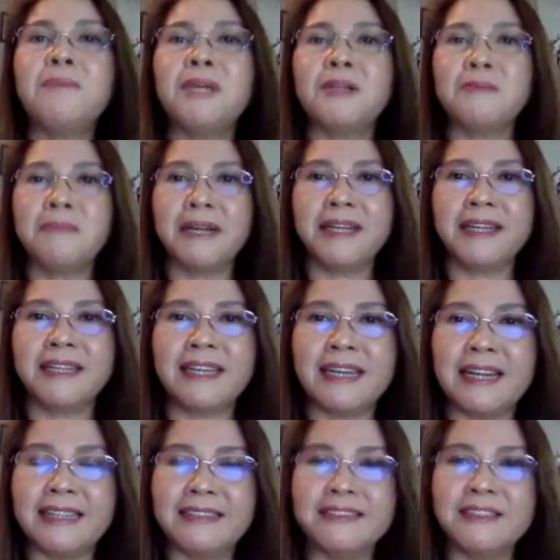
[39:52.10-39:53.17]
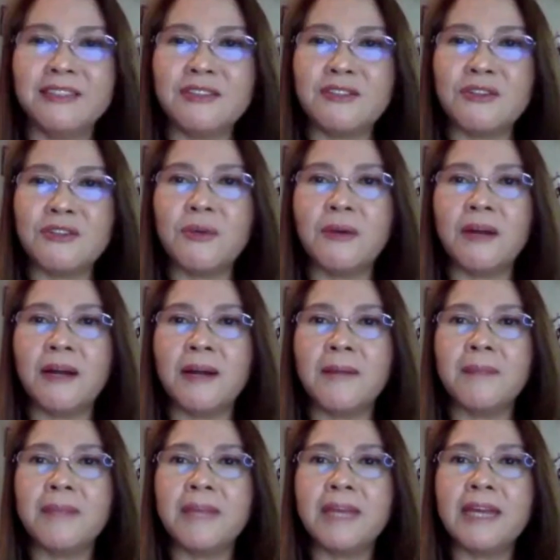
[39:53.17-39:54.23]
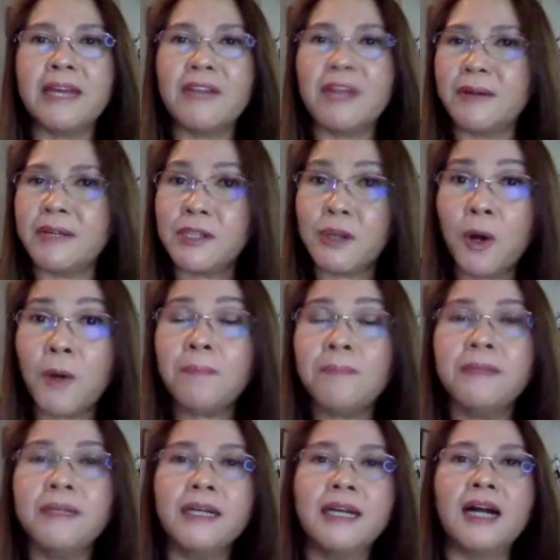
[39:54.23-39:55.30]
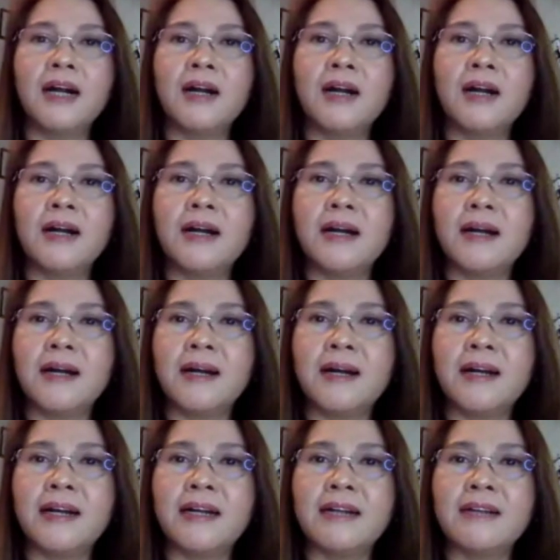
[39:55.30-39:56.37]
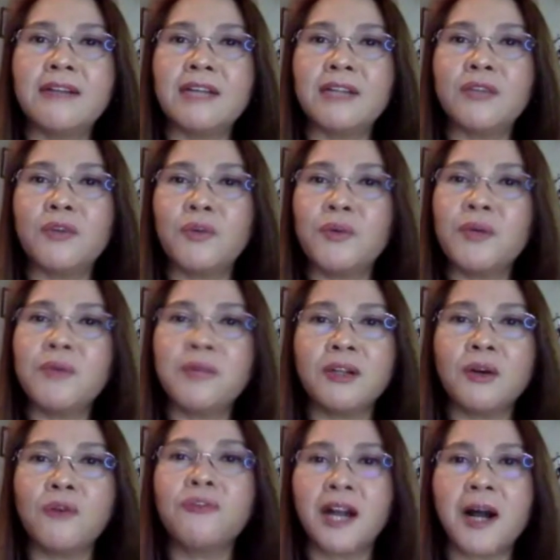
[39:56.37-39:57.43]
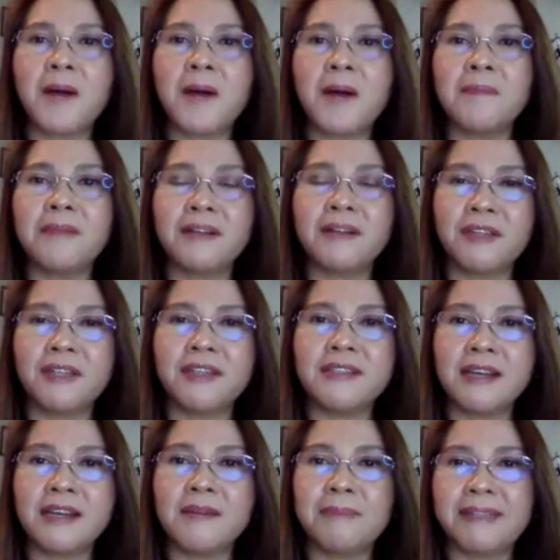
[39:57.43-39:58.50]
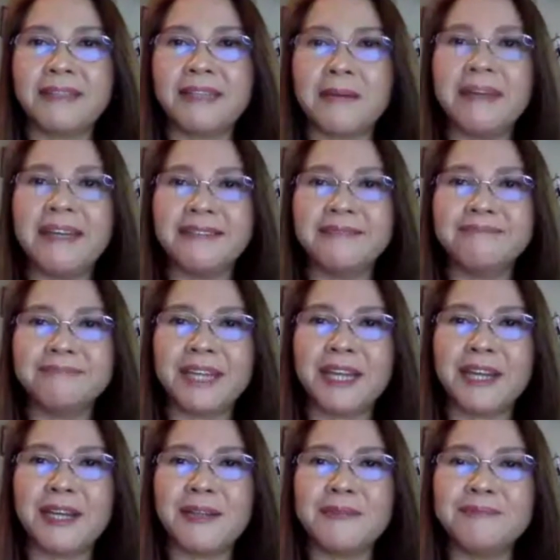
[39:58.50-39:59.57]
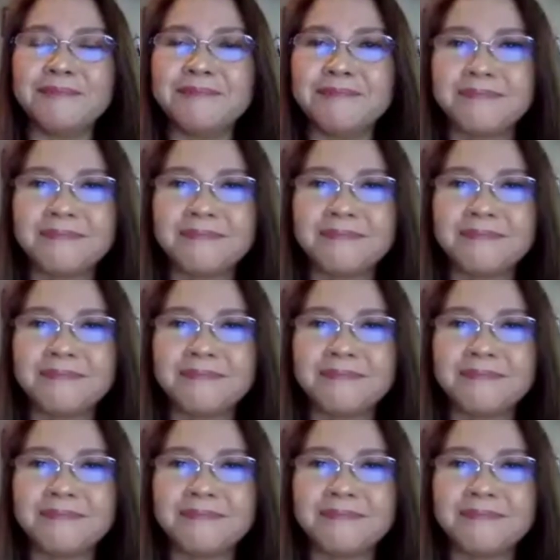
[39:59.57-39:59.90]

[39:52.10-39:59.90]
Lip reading: Filipino Bayanihan. So there is hope that we will overcome this pandemic. Thank you.